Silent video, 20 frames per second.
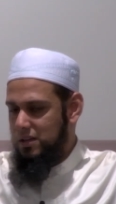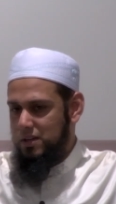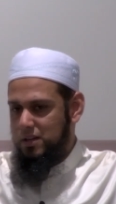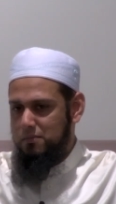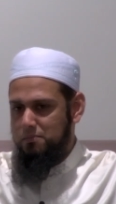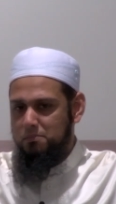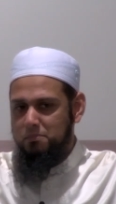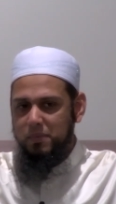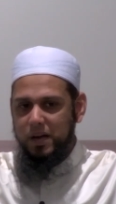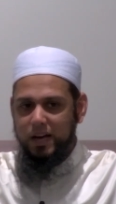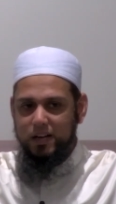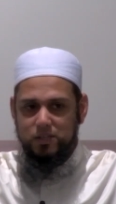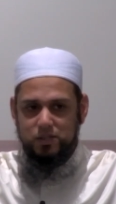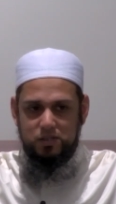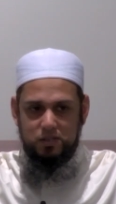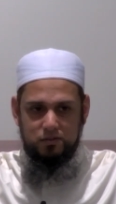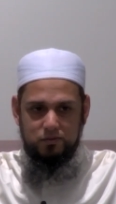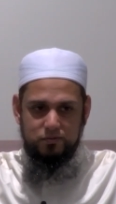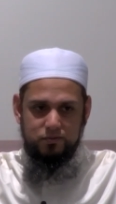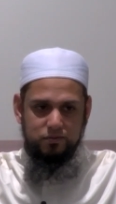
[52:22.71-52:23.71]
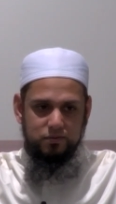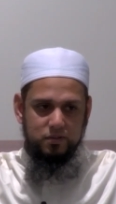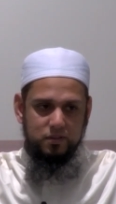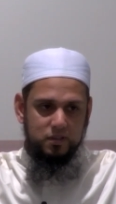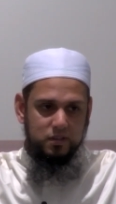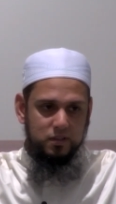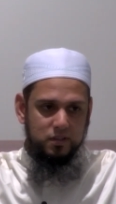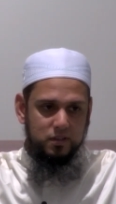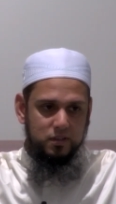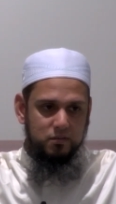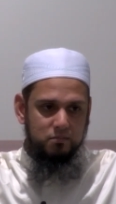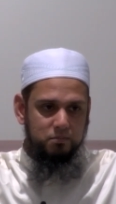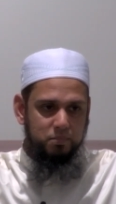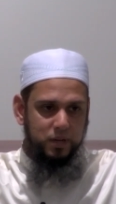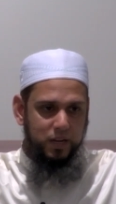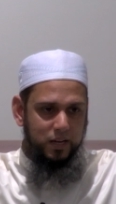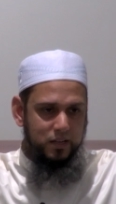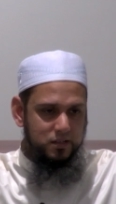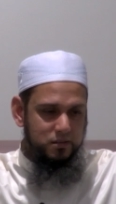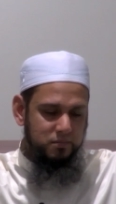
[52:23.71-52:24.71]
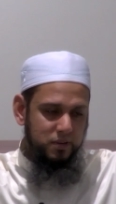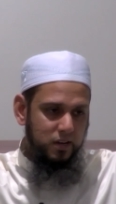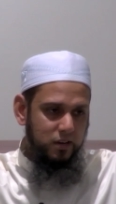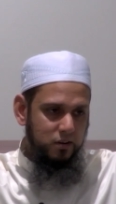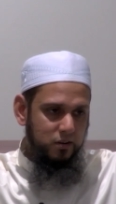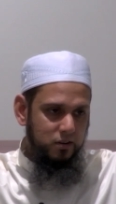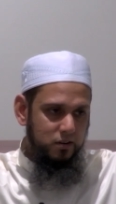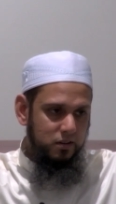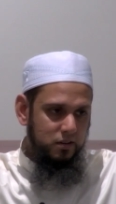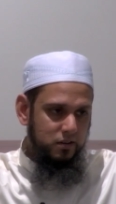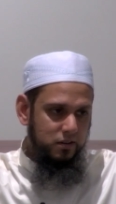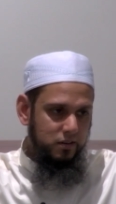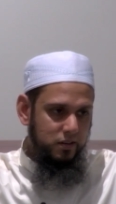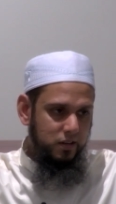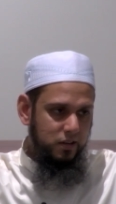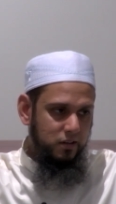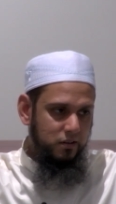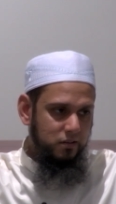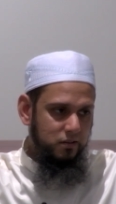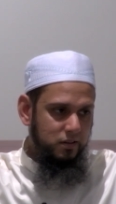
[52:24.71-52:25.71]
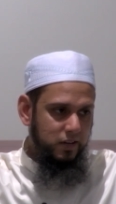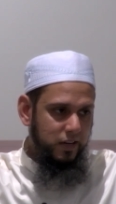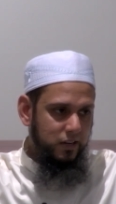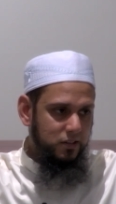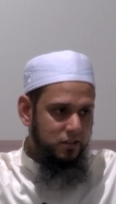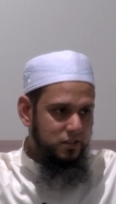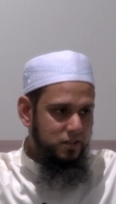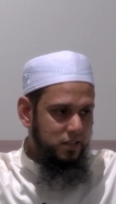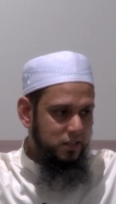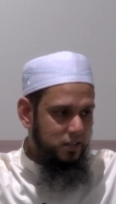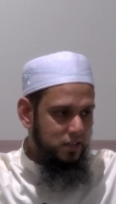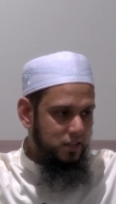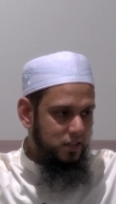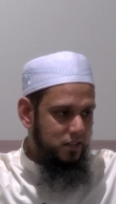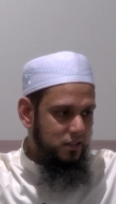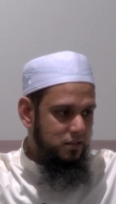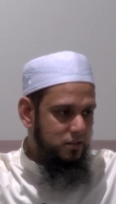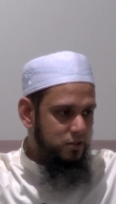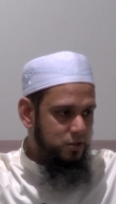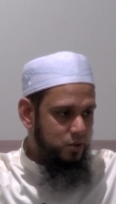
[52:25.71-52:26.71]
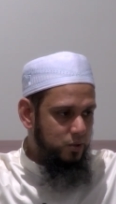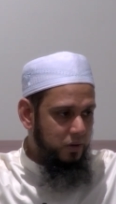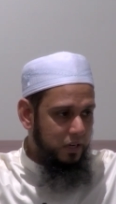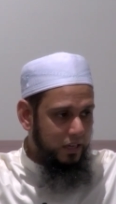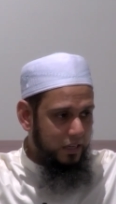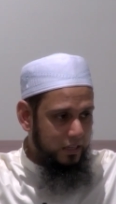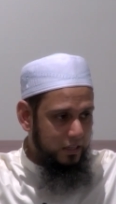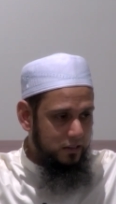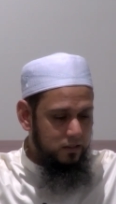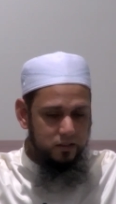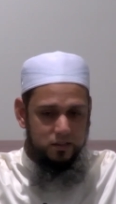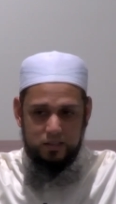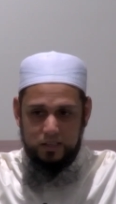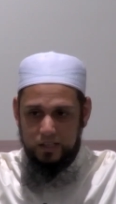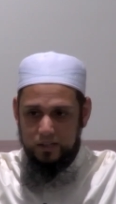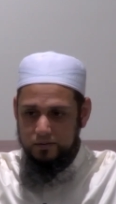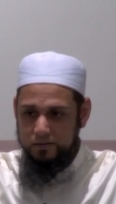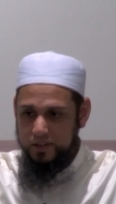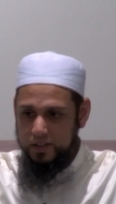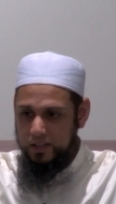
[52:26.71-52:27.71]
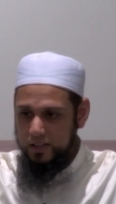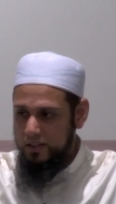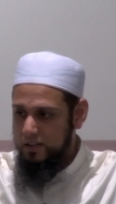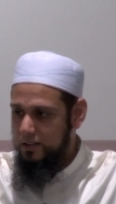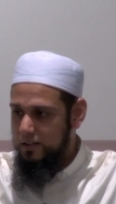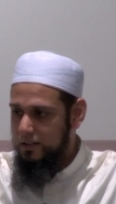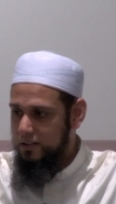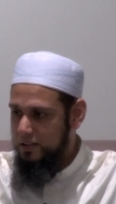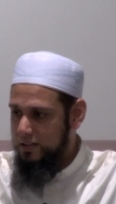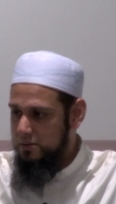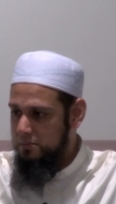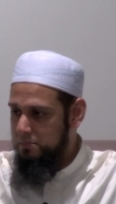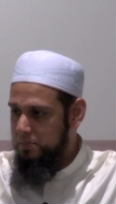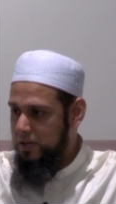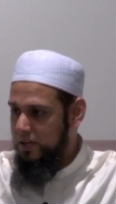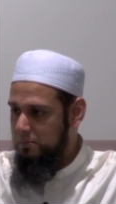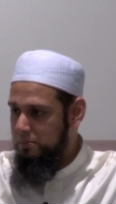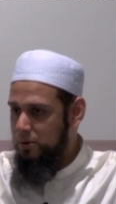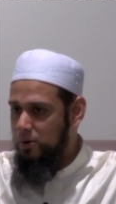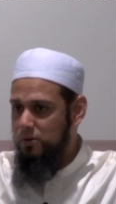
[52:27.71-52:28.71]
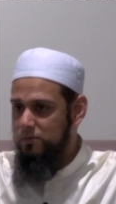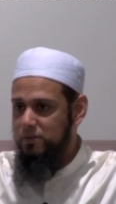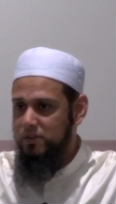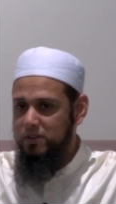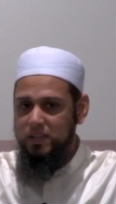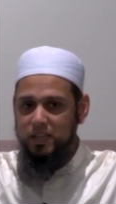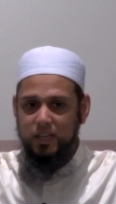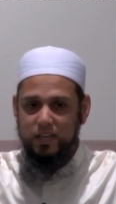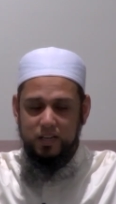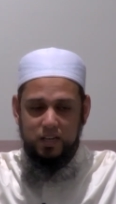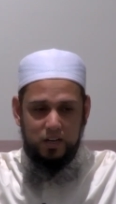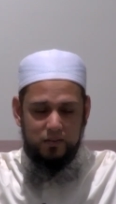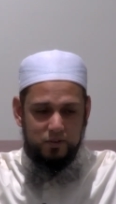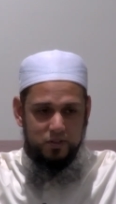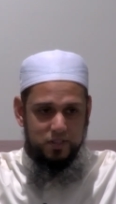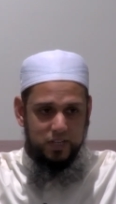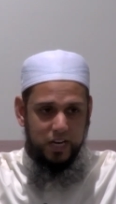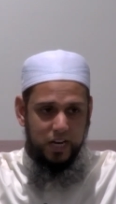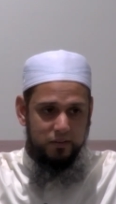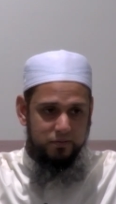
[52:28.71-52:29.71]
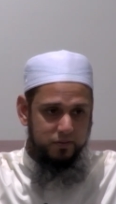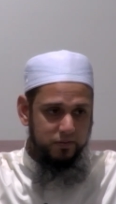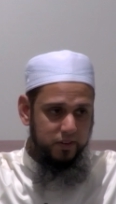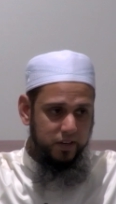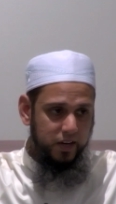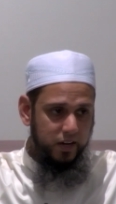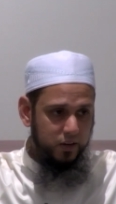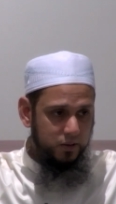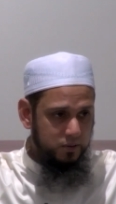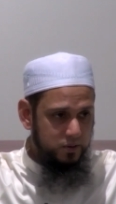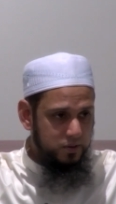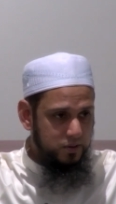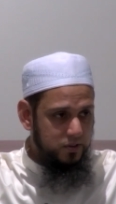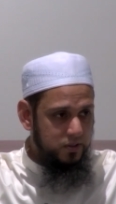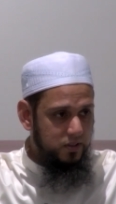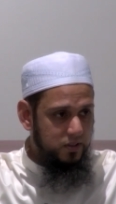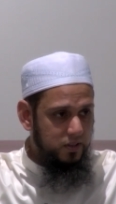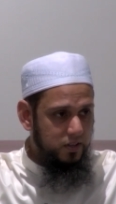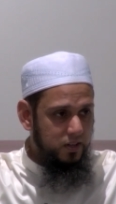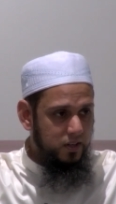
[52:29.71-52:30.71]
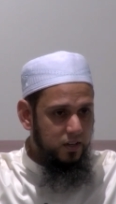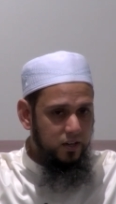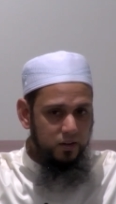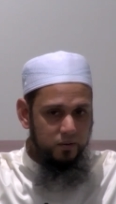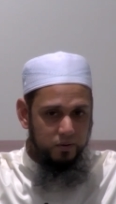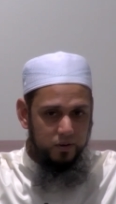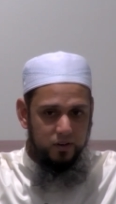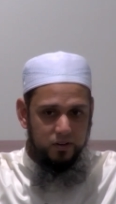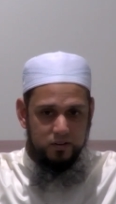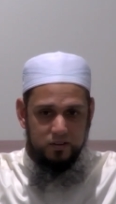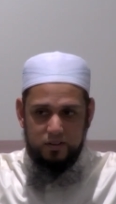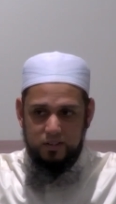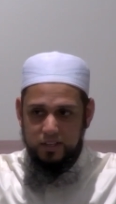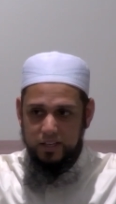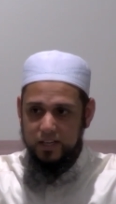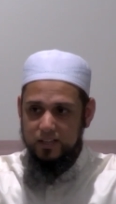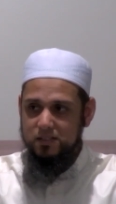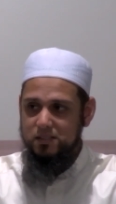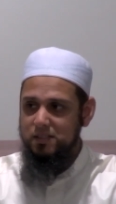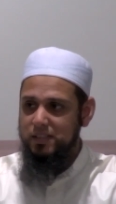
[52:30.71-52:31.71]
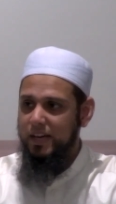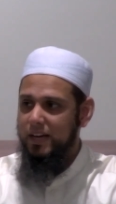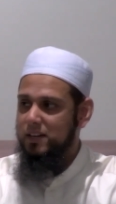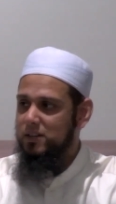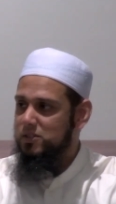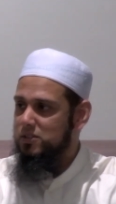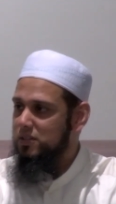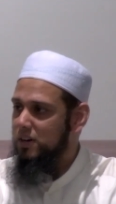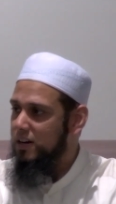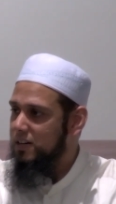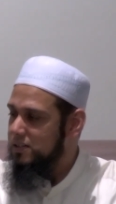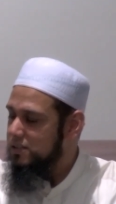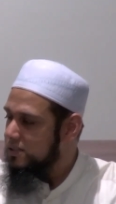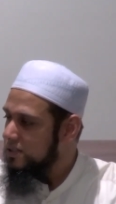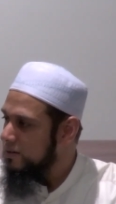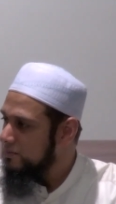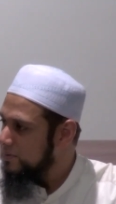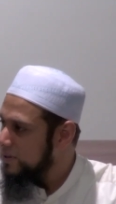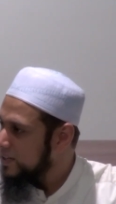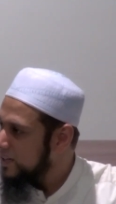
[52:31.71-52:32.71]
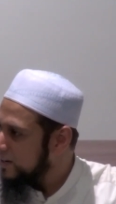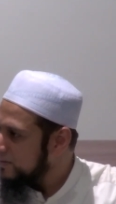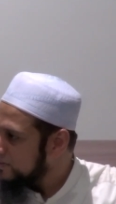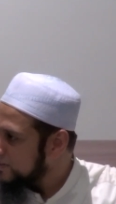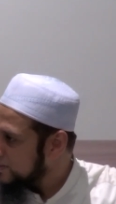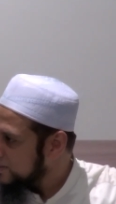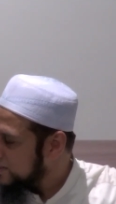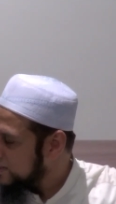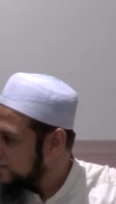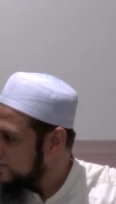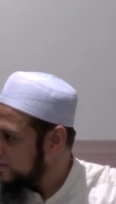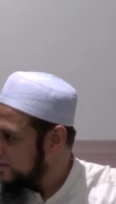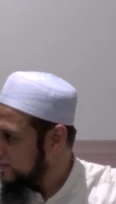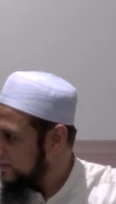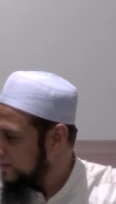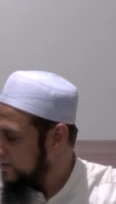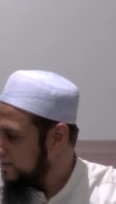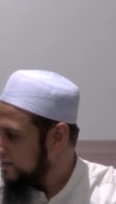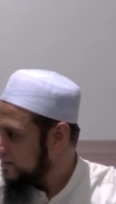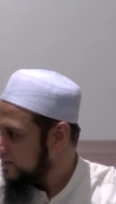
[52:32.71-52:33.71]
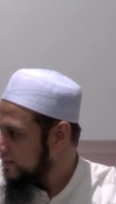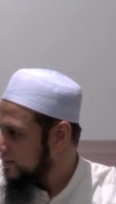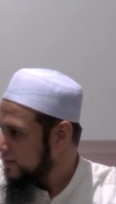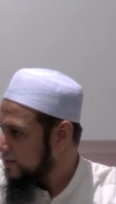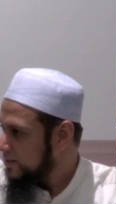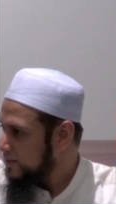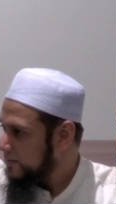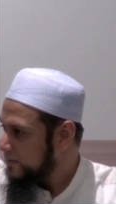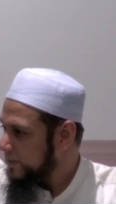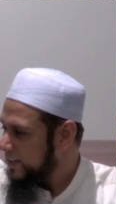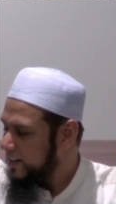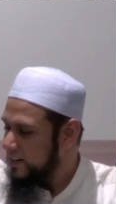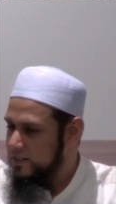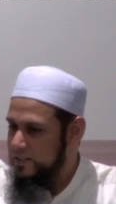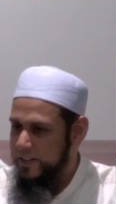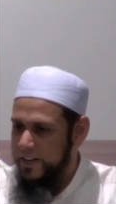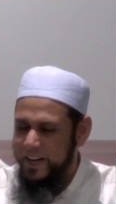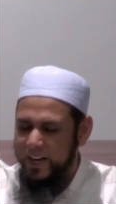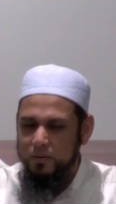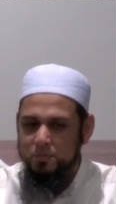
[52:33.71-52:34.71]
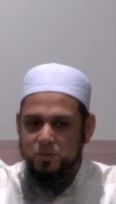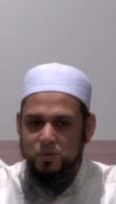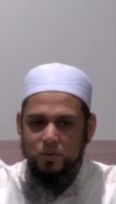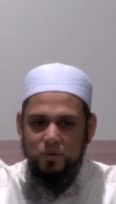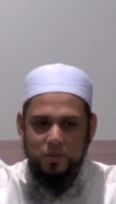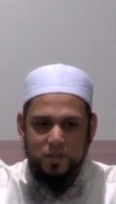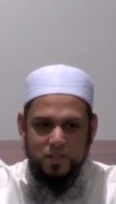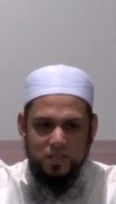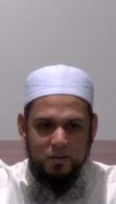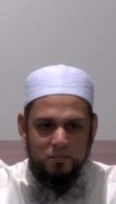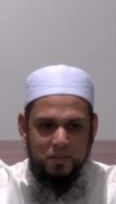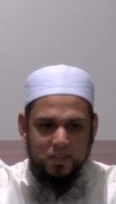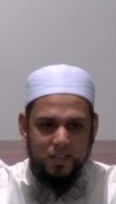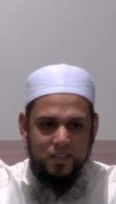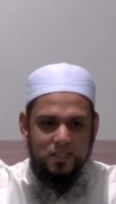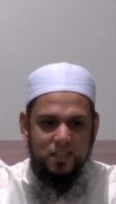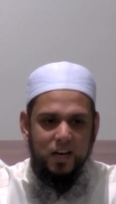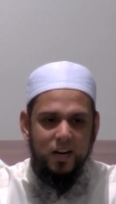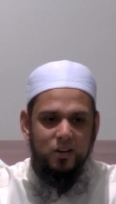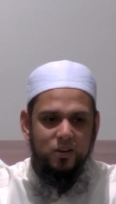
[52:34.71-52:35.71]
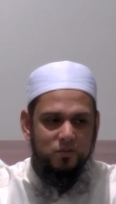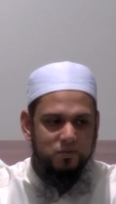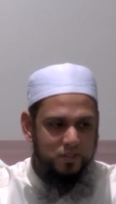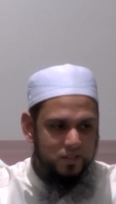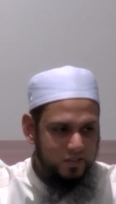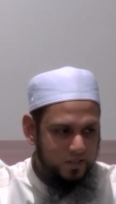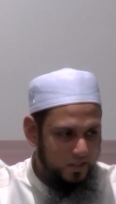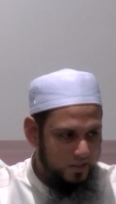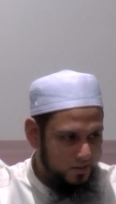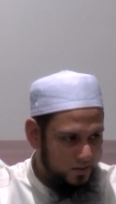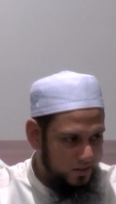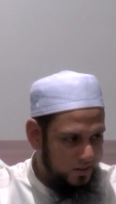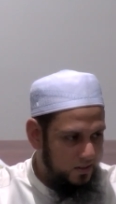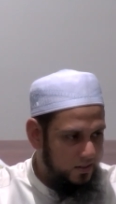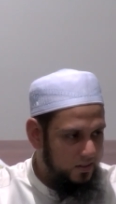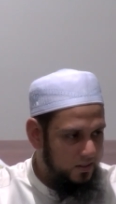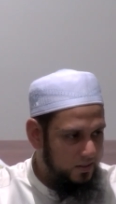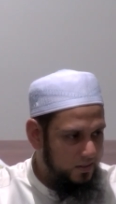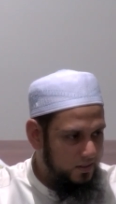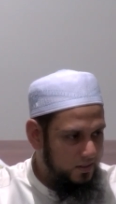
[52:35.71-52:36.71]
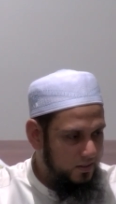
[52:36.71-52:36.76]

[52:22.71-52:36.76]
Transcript: massive plasma or LCD screen, TV, this big beautiful thing, it covers half of the house, well, yes, that is not something of necessity. That is absolutely something that's out of necessity.